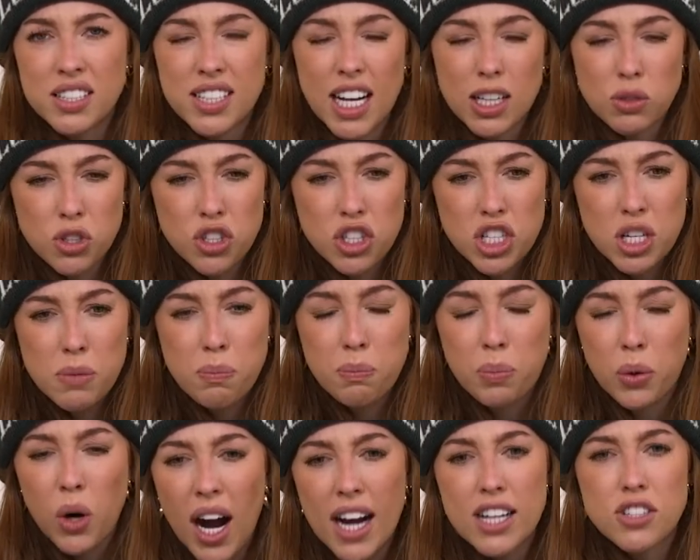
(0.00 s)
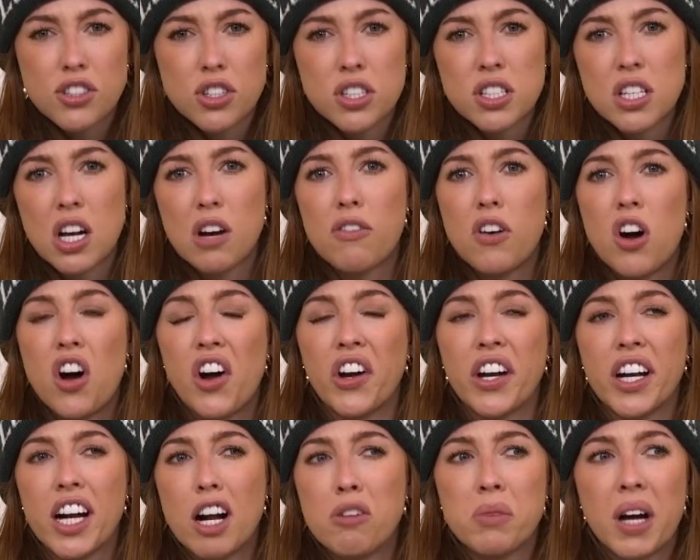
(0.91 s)
That's what she prides herself on.
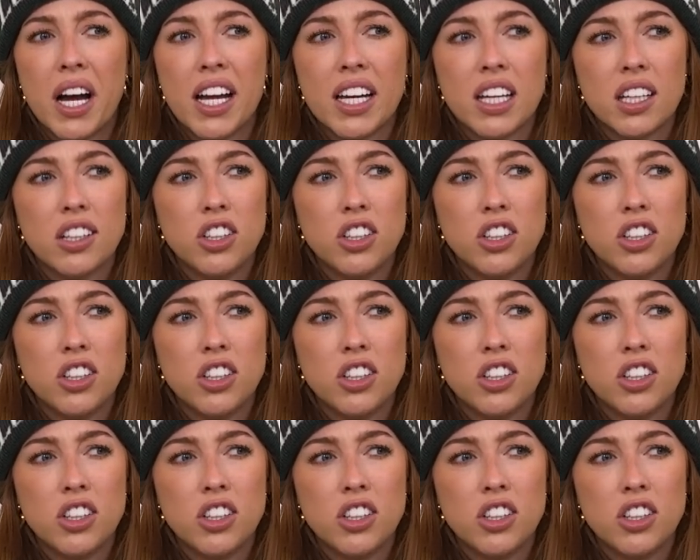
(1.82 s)
And I'm like,